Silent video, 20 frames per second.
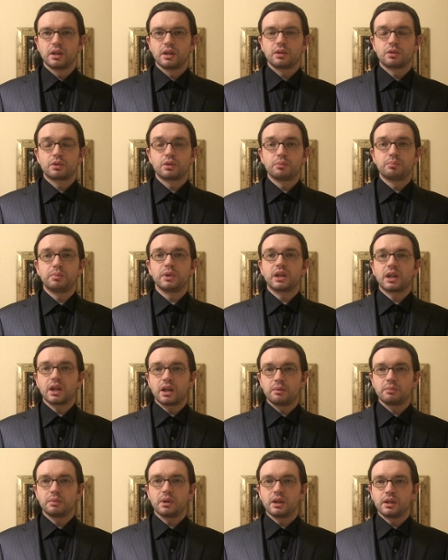should
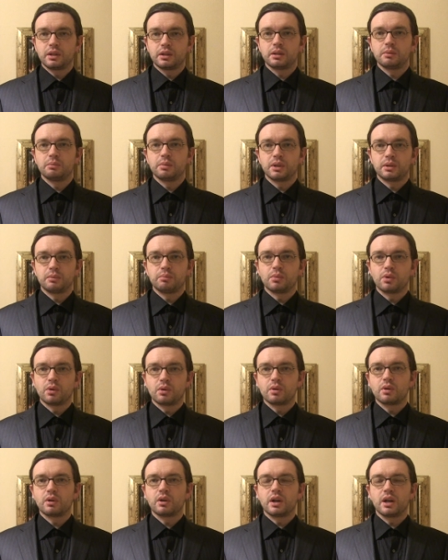become a little bit
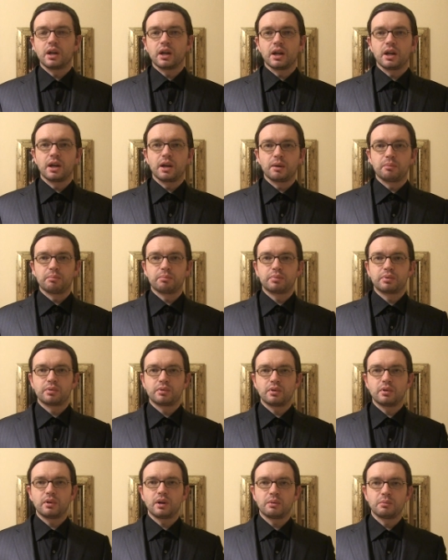more uh,
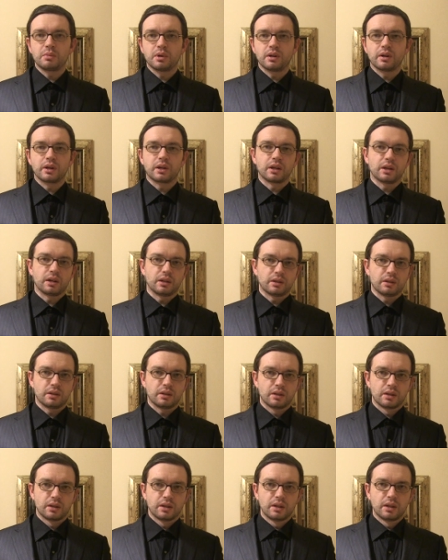pro-American
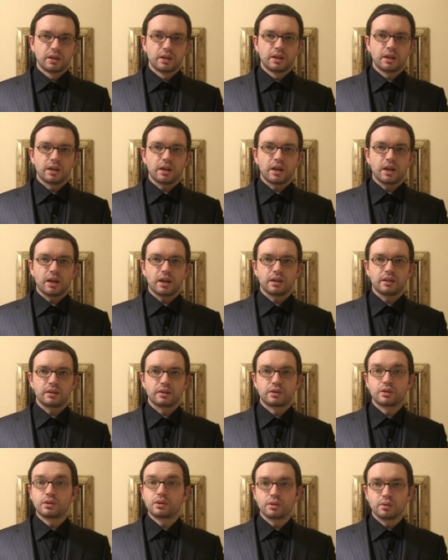
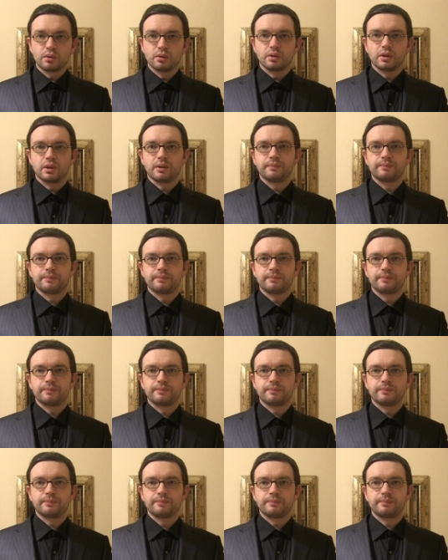and soon